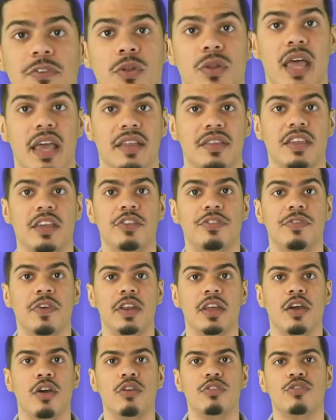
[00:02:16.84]
If you like these
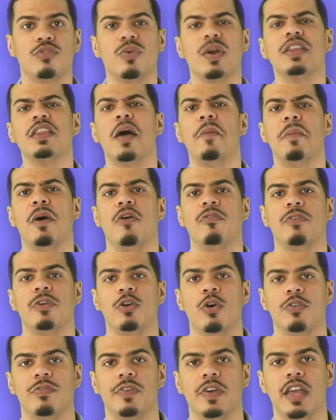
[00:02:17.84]
videos, ring that bell for
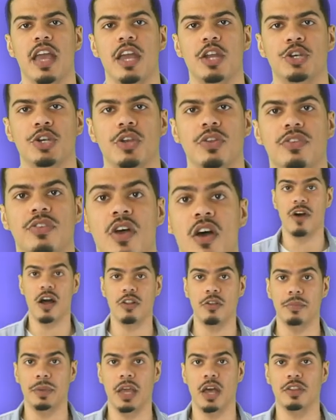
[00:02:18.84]
notifications,
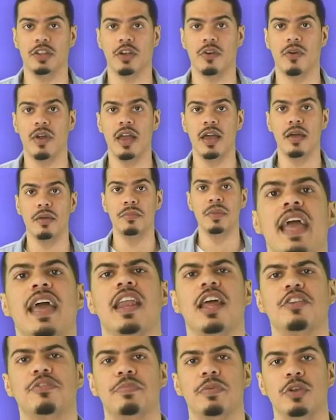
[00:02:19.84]
follow me on the gram,
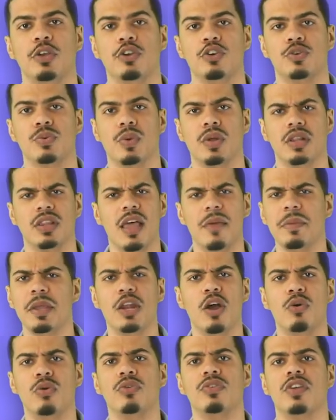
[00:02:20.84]
and as per usual, let me
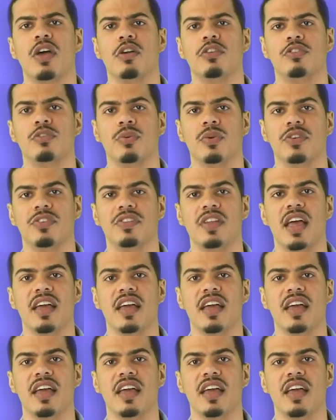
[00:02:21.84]
know whose house tour is